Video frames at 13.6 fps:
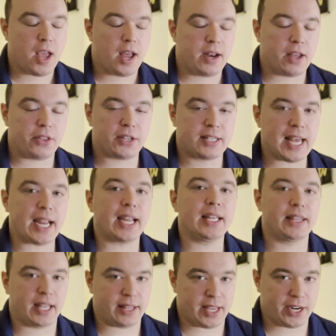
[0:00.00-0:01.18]
Now, the second
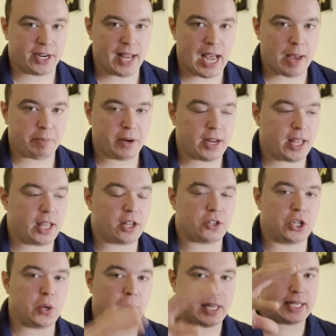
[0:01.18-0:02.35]
thing that could happen is
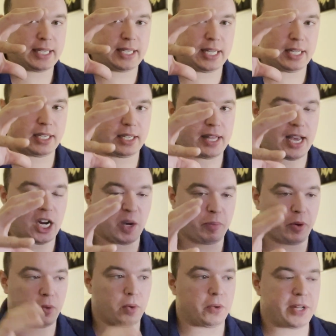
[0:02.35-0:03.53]
you assist that
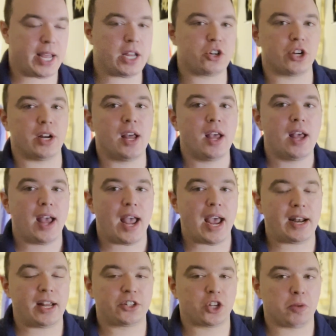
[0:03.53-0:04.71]
upward rotation, and
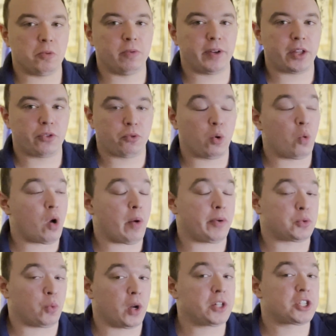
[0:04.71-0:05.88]
as they're moving through what was
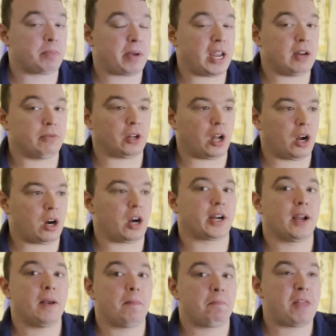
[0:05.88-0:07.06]
once a painful arc,
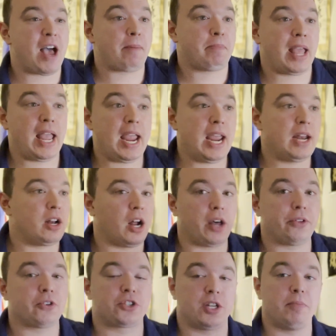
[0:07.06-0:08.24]
that pain and
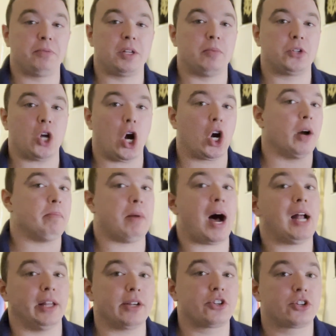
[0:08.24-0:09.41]
other symptoms are
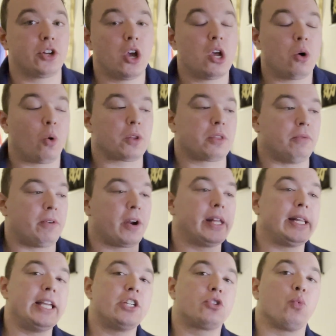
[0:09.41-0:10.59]
abolished, or at the very
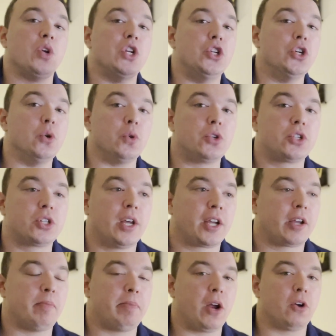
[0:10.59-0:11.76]
least reduced
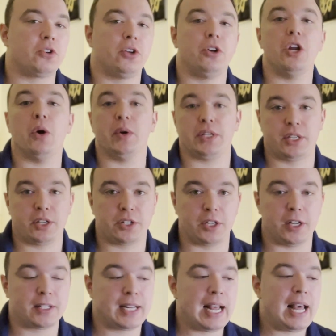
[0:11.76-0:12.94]
compared to no
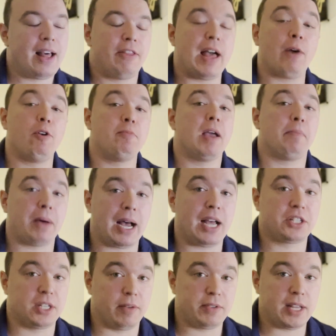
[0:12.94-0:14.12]
assistance. That would be a
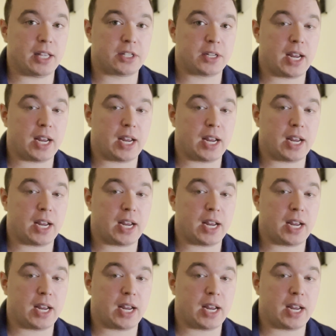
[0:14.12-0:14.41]
positive test.